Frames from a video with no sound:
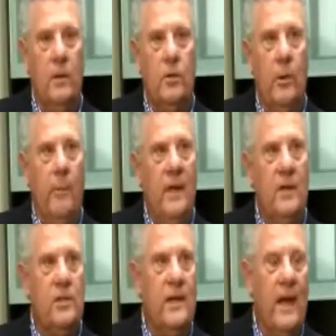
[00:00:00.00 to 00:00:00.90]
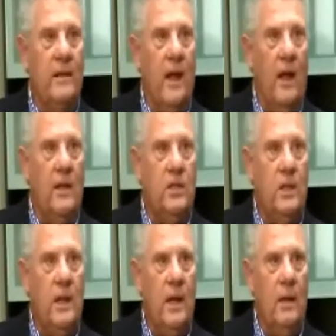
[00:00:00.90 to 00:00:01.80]
tremendous
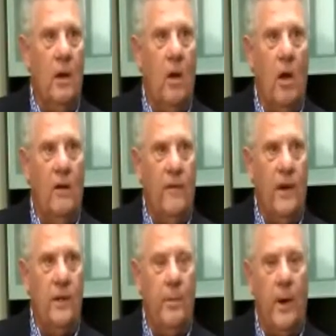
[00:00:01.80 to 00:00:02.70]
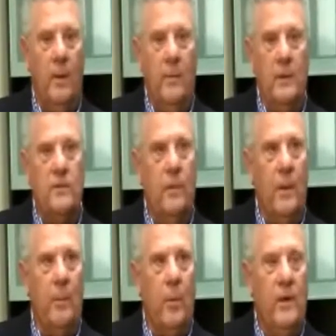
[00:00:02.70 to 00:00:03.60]
technology in all of our departments,
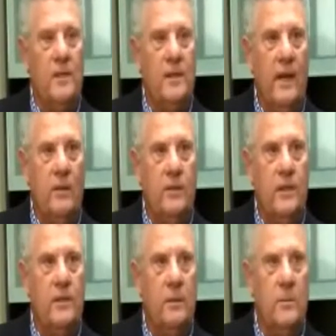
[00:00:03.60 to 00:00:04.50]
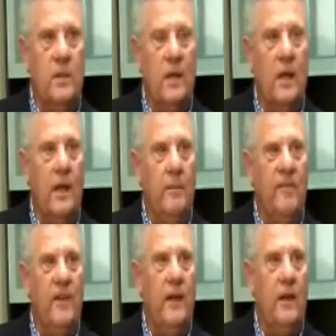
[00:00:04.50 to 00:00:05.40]
from the point of sale systems to club
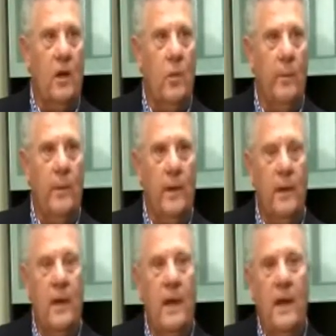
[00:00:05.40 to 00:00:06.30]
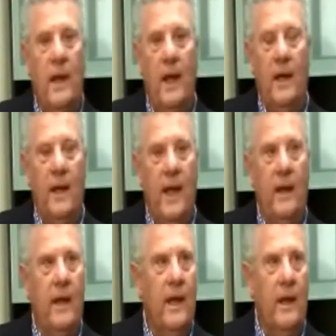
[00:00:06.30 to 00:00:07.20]
fitting equipment uh,
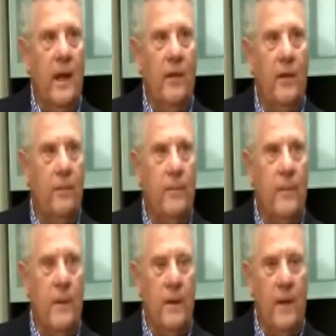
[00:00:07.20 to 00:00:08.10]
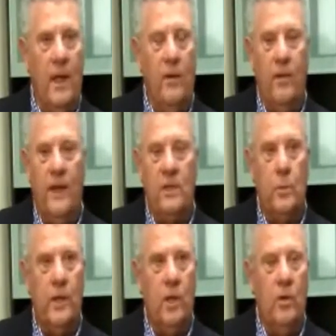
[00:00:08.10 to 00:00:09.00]
and, and other, uh, other
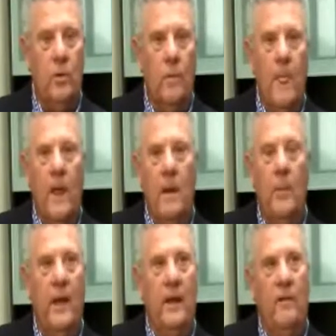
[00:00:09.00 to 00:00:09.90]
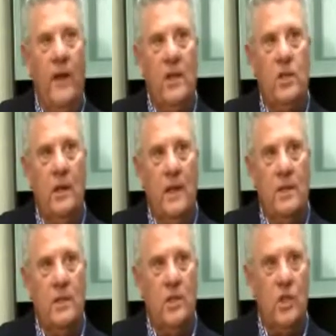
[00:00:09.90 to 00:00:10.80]
things we do. But innovation
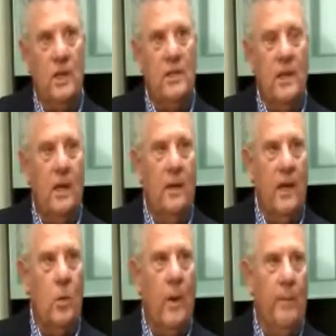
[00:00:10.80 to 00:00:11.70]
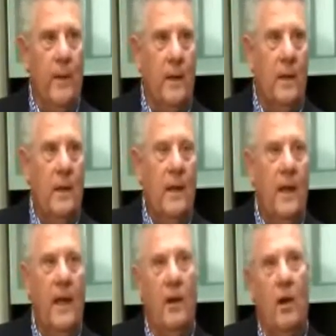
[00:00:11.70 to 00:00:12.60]
isn't just in equipment,
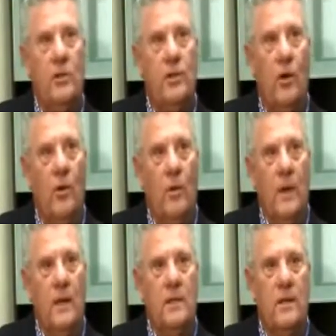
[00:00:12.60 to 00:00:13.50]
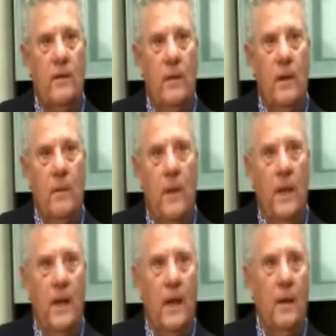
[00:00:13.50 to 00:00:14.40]
it also is
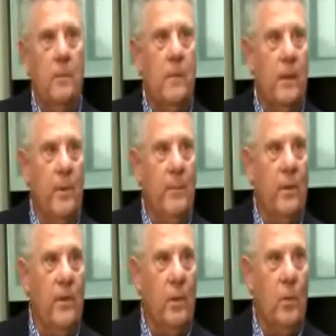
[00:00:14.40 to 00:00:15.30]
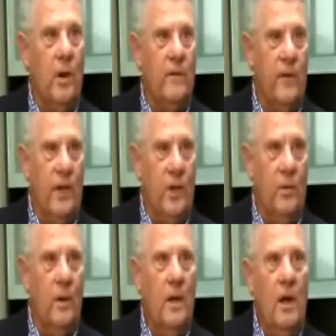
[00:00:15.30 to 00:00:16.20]
the, uh, the people that work for
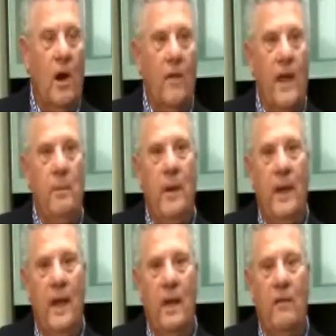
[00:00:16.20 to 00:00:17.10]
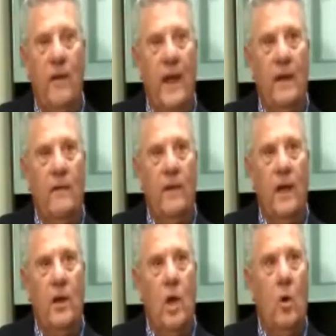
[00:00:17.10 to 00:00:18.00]
you. Are they being innovative
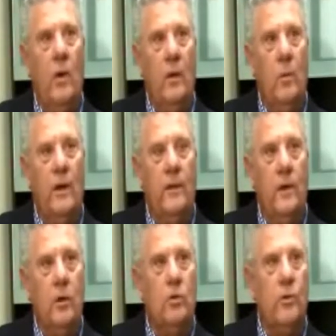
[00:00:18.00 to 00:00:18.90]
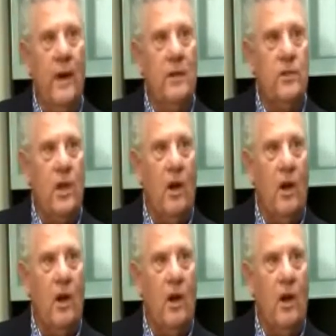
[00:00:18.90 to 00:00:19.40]
in knowing what the new trends